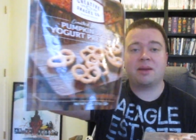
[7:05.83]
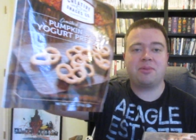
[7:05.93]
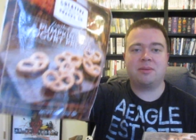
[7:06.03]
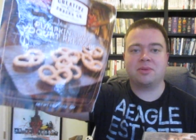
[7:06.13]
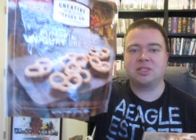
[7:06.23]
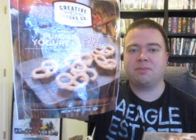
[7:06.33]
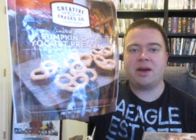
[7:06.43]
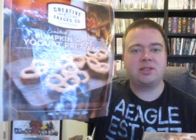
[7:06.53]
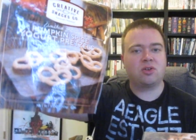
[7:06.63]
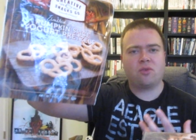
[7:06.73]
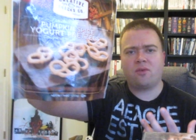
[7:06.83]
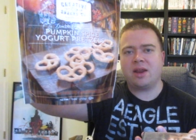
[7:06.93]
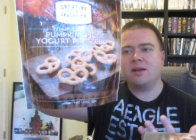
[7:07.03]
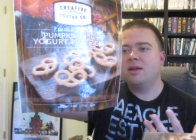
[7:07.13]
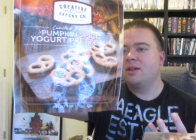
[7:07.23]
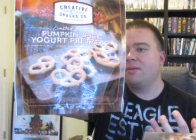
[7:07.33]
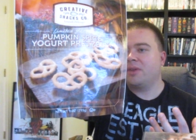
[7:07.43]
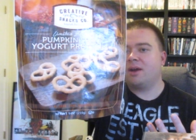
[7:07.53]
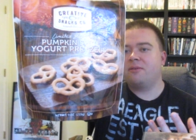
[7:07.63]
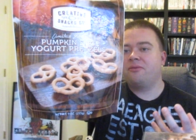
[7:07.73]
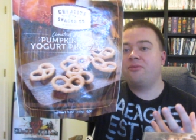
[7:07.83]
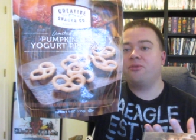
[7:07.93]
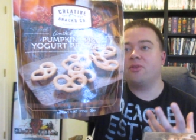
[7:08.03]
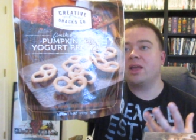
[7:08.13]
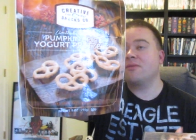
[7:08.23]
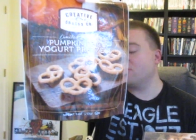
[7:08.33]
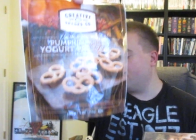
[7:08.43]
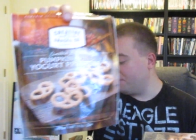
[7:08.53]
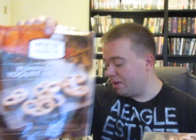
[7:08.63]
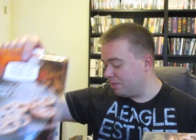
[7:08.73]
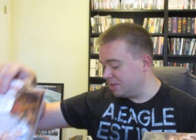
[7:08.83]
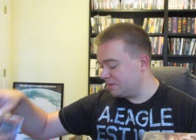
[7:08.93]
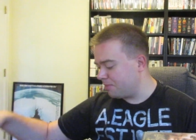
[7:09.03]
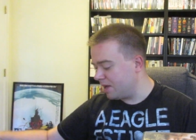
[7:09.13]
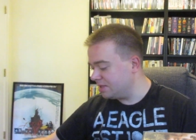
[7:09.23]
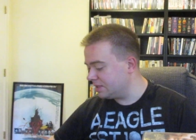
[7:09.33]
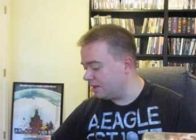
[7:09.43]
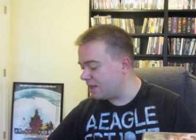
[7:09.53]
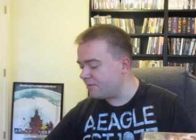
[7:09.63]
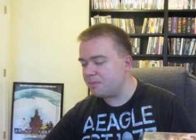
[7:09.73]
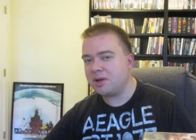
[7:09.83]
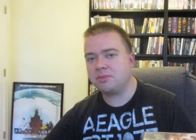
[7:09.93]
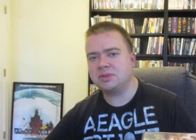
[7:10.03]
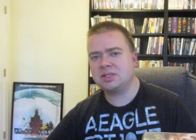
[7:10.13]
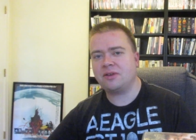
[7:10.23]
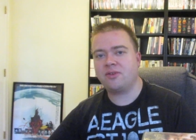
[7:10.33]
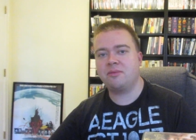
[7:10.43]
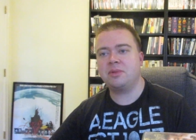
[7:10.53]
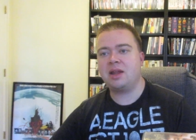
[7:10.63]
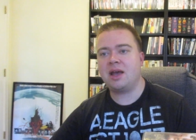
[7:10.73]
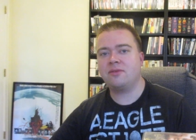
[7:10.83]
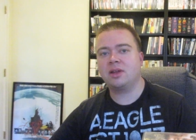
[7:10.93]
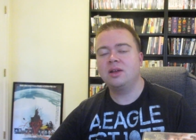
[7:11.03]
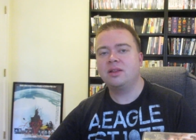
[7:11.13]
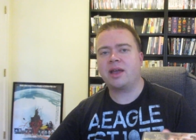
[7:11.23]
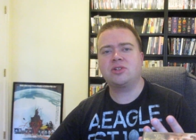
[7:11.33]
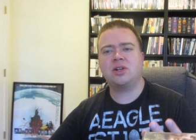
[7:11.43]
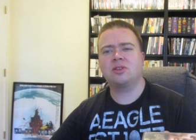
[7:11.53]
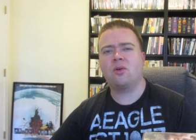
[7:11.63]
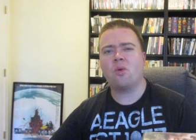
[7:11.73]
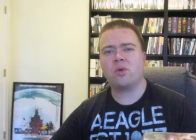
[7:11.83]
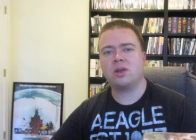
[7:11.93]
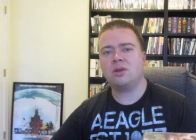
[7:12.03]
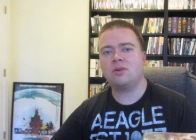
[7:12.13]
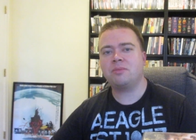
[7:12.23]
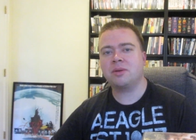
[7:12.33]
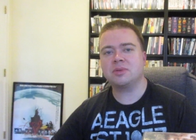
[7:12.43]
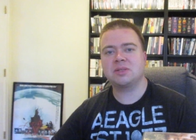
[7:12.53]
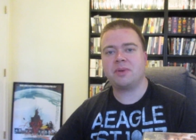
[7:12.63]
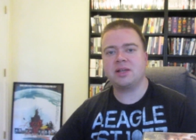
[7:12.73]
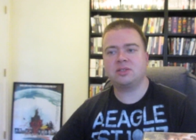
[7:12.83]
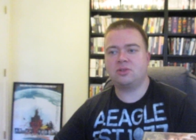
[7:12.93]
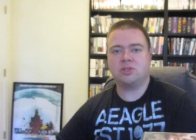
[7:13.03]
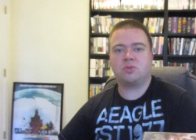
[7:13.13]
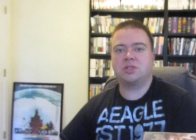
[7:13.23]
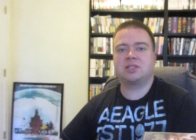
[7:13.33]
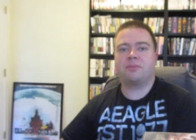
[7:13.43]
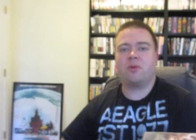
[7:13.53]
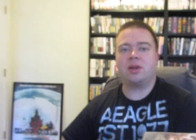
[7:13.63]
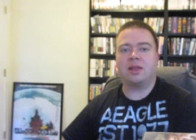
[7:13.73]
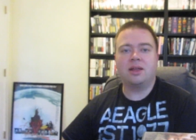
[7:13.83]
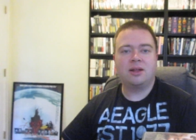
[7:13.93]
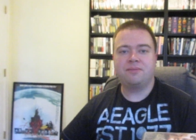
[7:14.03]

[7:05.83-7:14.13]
like pumpkin spice, great uh, flavor of the pumpkin spice. A lot of the pumpkin stuff I've been having, like I tried the Oreo pumpkin spice. Those were disappointing. It